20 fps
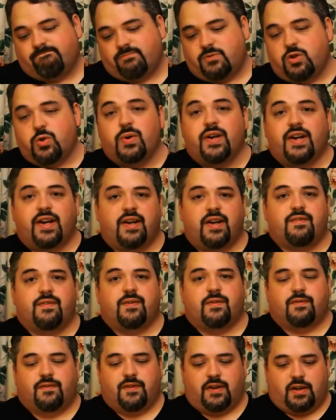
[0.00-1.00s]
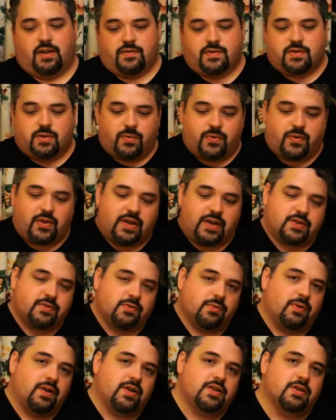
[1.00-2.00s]
2.5 out of 5. So thanks
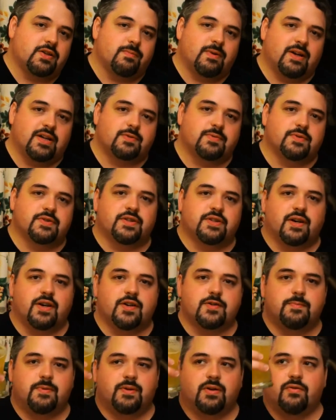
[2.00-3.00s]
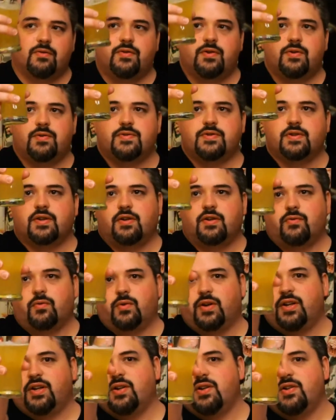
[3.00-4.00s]
for watching Maxwell Starr's beer reviews of
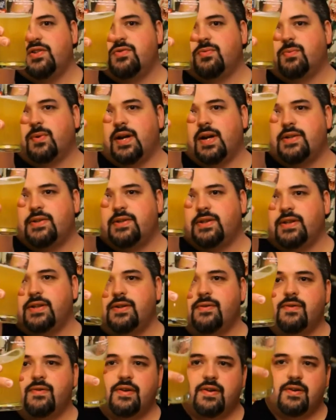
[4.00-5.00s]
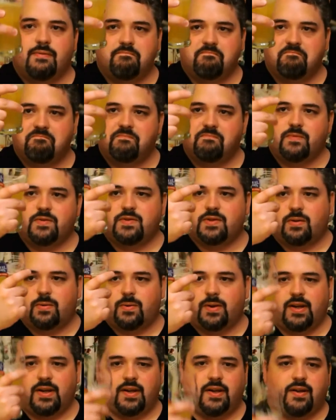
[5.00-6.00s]
Rickard's Radler. It's
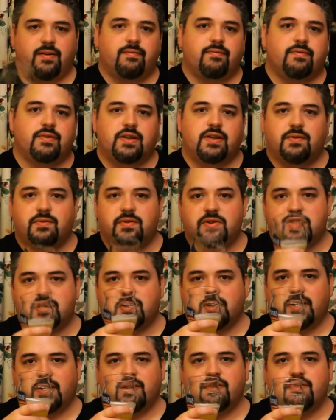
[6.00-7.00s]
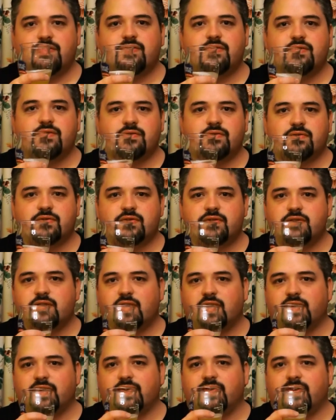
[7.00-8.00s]
okay. Give it a shot.
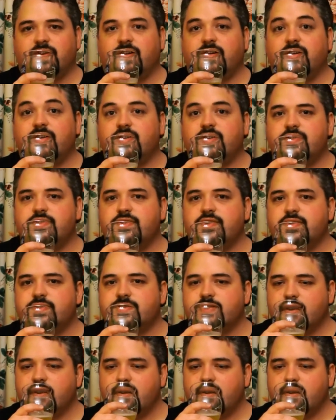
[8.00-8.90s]
Talk to you later. Cheers.